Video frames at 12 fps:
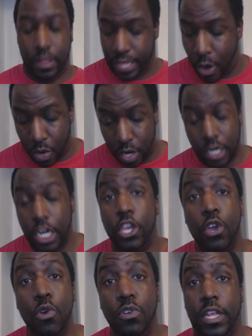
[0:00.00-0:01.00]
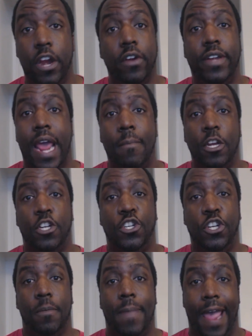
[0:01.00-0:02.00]
They were going to use their damaged
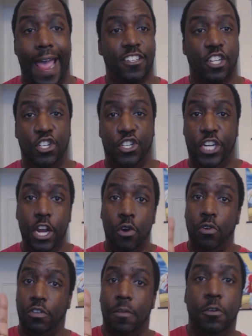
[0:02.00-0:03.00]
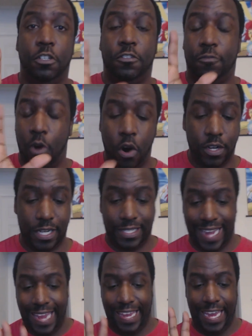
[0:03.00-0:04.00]
ship as a shield to push forward
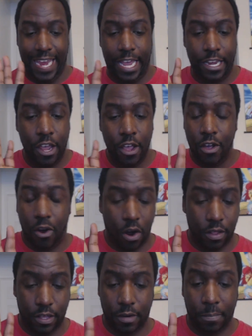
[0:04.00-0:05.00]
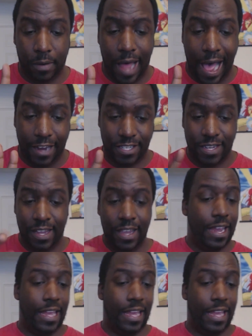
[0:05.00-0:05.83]
to take in all of the blocks.